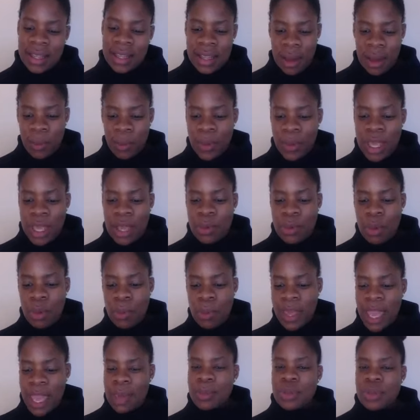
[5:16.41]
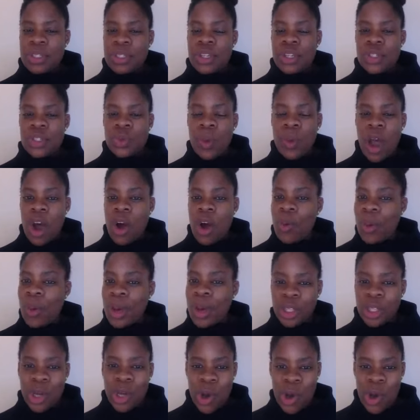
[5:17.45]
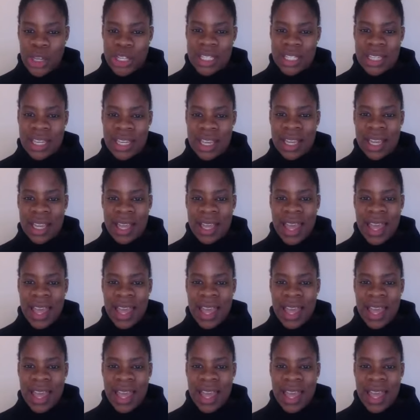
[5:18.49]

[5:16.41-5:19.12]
that we will be able to dwell with God